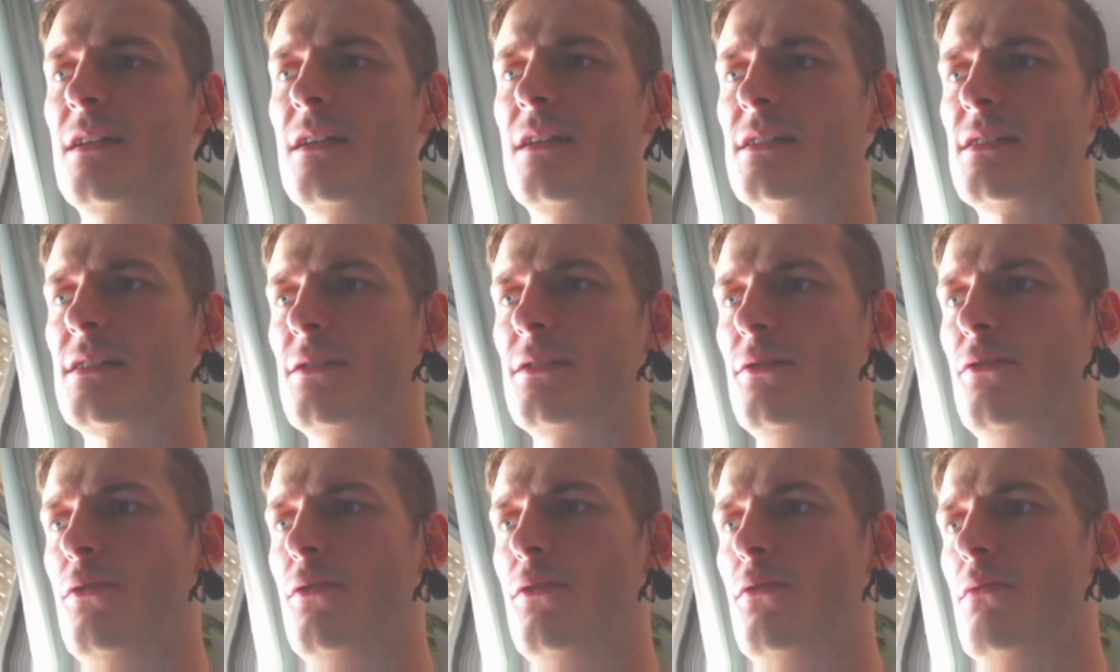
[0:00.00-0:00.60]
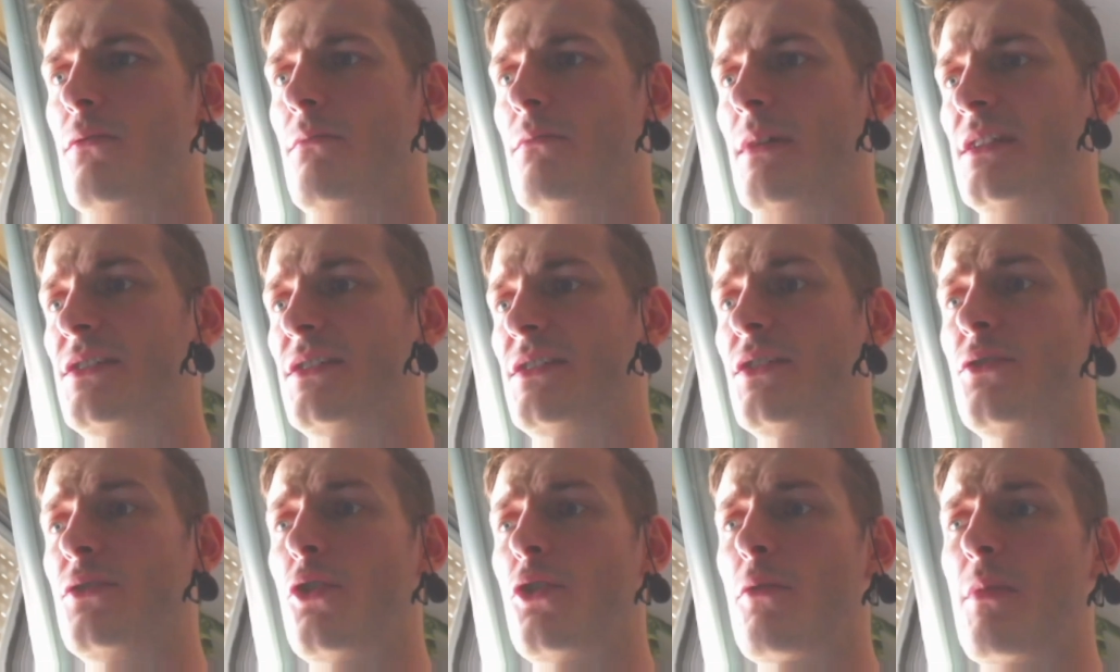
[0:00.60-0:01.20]
So but
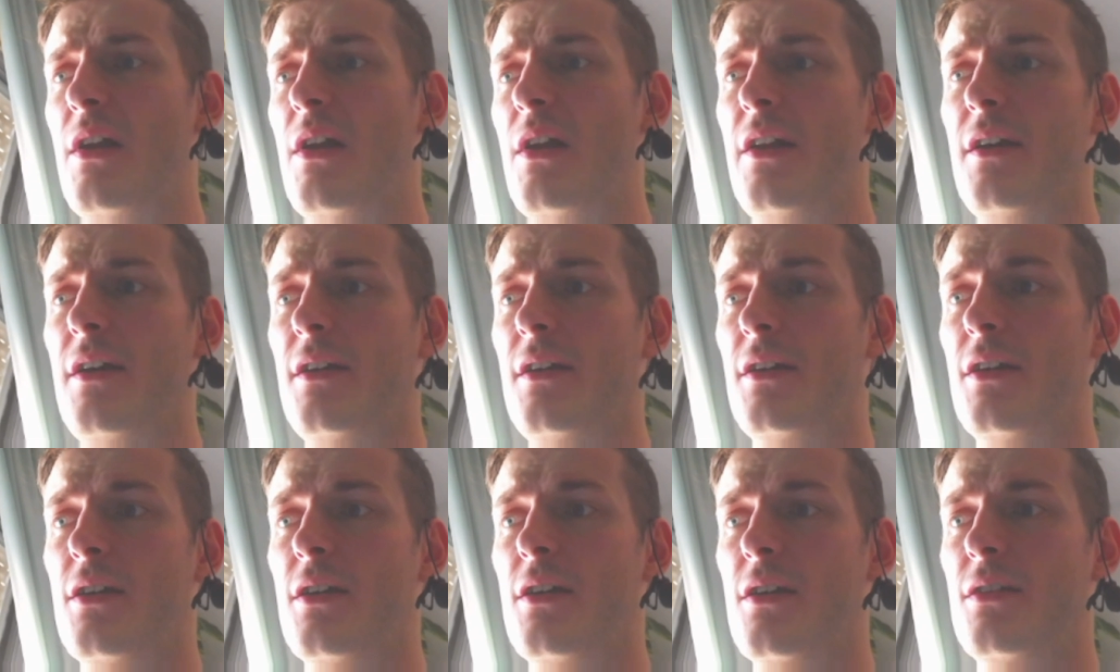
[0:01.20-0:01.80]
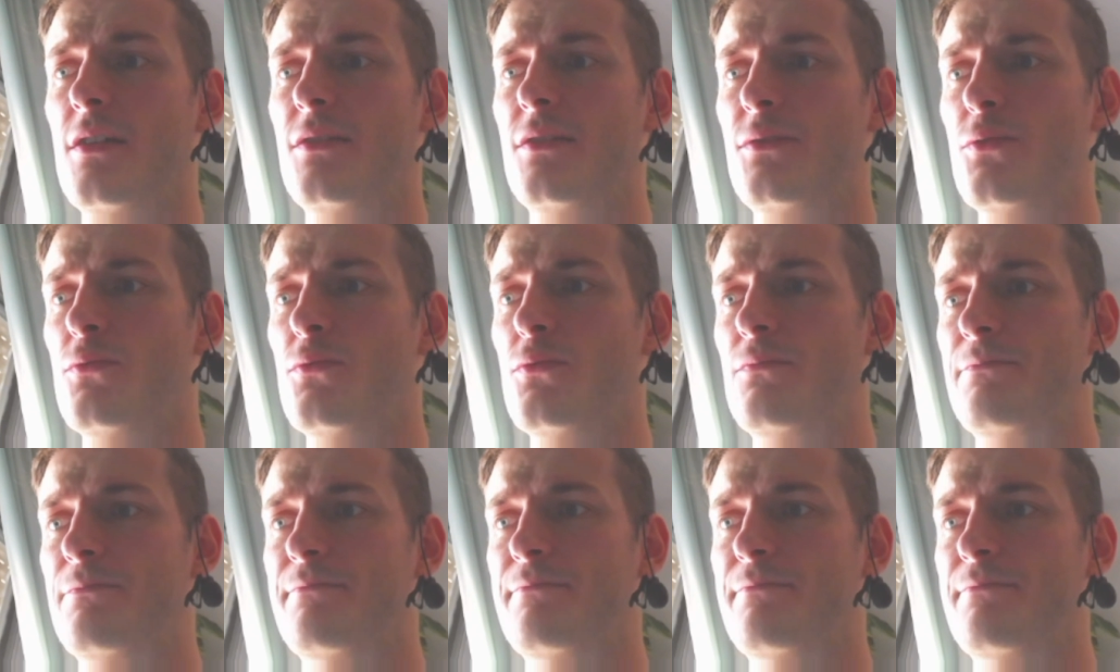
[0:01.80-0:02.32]
normally you